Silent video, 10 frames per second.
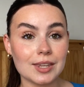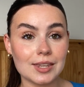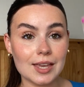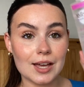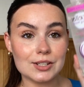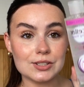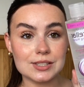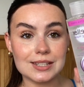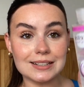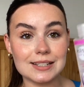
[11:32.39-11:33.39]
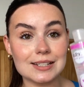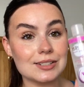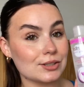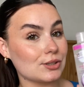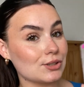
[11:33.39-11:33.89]
yeah, I just needed
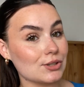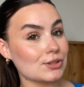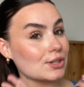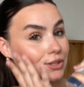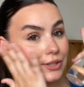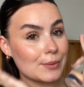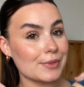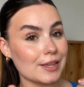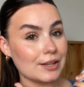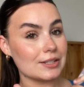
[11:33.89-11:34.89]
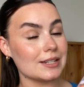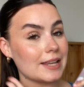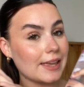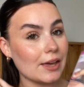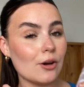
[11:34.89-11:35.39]
just something to
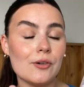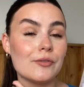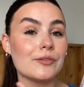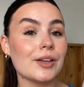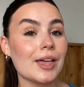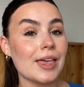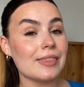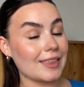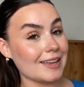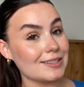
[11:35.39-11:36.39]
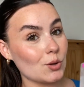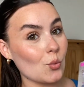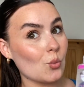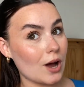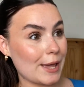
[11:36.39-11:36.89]
take it off that isn't
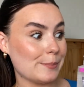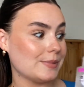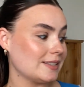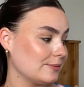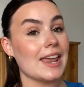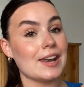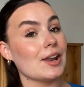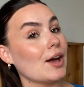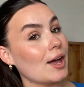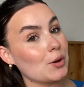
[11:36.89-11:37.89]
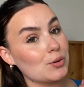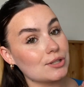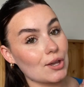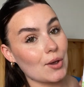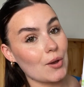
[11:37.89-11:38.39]
wipes. And I
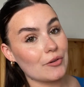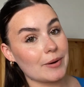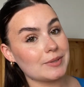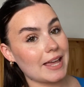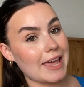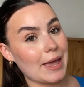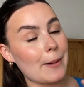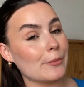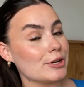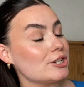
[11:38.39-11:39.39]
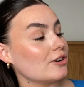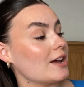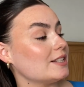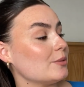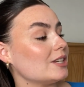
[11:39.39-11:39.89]
also grabbed a
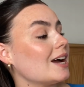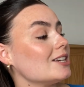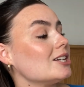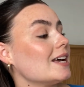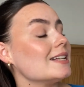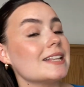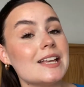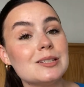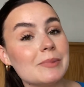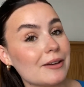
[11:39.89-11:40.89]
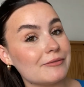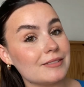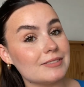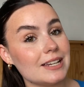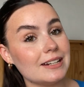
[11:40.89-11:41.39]
moisturiser which actually has SPF
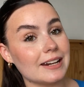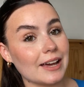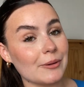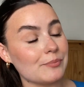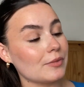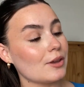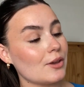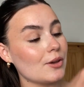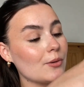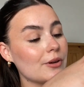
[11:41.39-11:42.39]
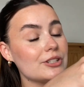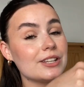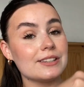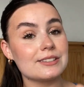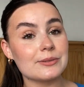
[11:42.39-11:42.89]
15 in it, which
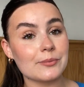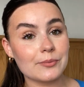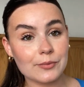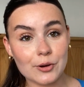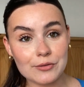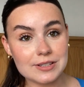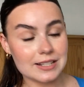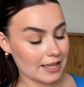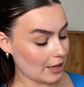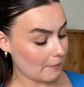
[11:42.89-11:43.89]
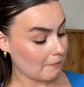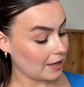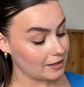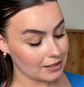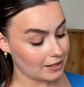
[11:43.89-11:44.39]
is obviously
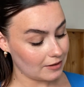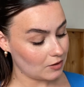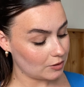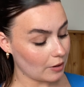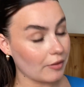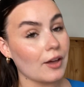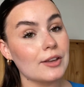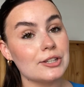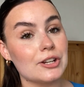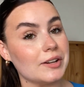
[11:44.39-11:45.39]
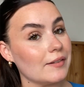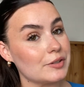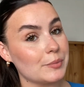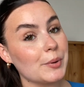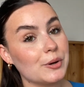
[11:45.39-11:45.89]
amazing in this weather. You don't have to
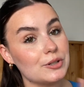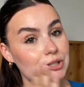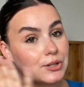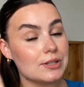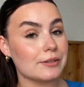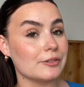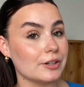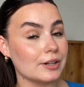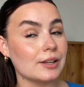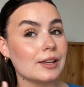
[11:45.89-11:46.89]
put on 2 different